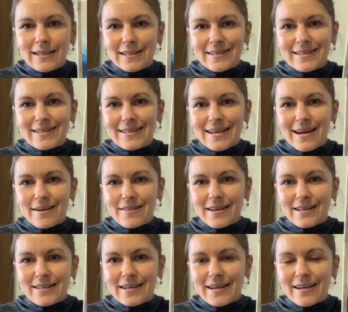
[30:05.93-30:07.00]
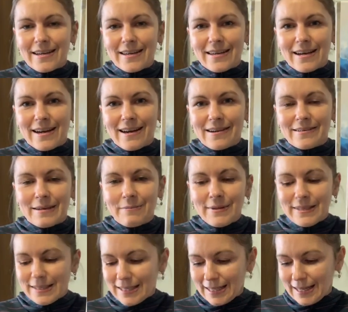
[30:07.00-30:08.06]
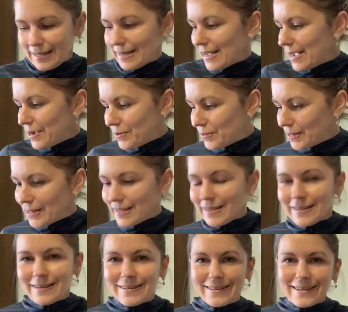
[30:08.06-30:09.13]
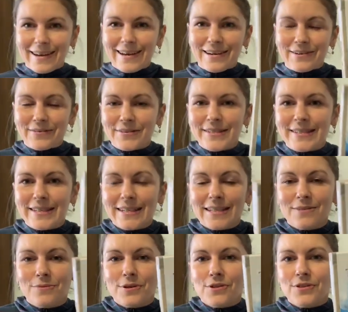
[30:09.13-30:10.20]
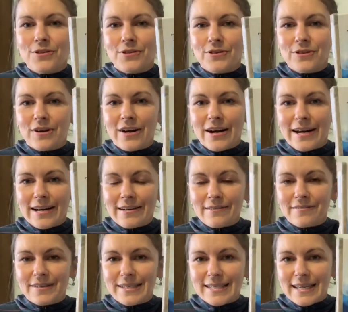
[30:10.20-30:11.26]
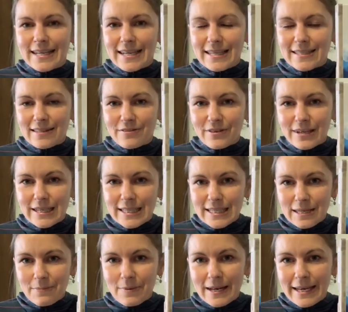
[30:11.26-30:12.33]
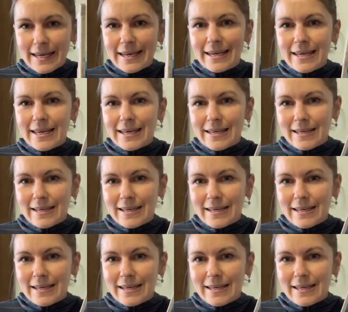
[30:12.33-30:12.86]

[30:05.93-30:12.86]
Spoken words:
It's the deck that I immediately, not only kind of seen it with you, I have resonated very deeply.